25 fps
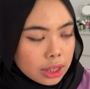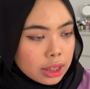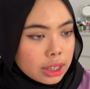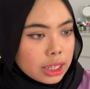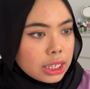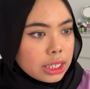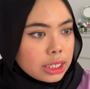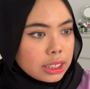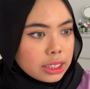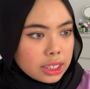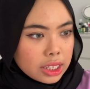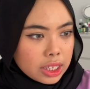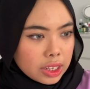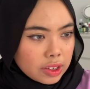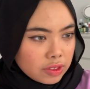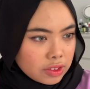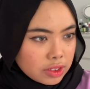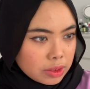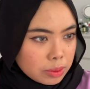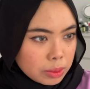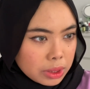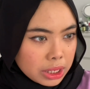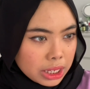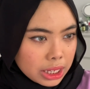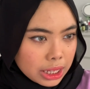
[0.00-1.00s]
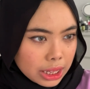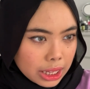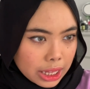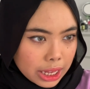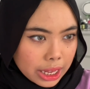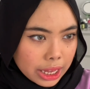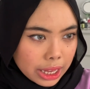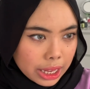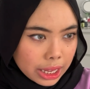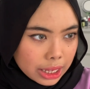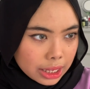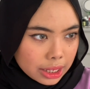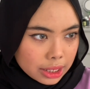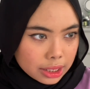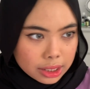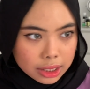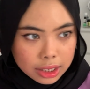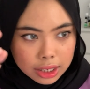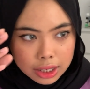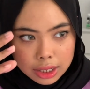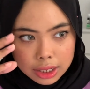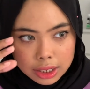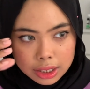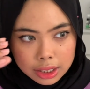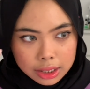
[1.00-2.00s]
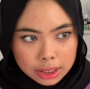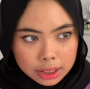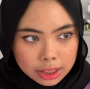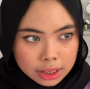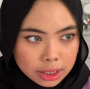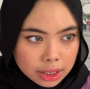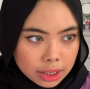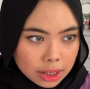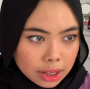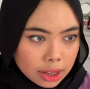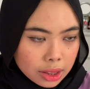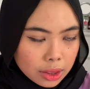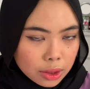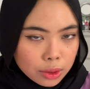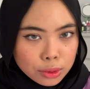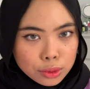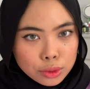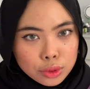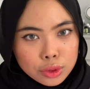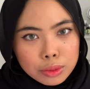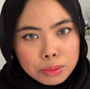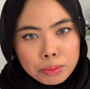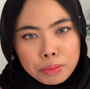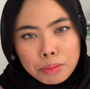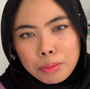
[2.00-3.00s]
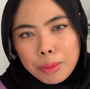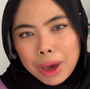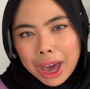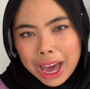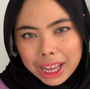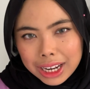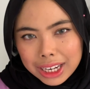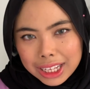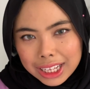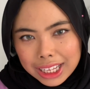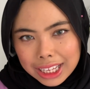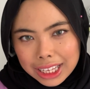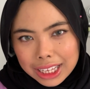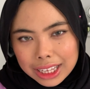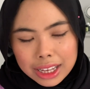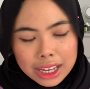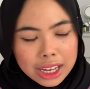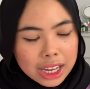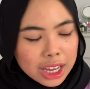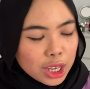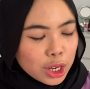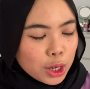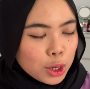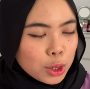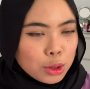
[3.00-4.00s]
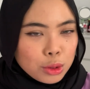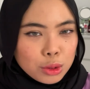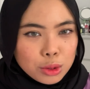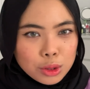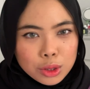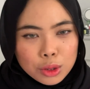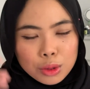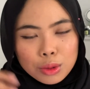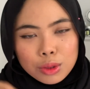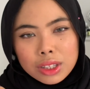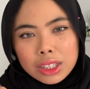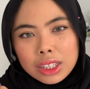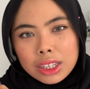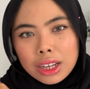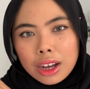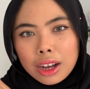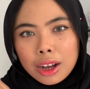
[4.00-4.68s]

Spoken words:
This gives me like those baddie, you know, those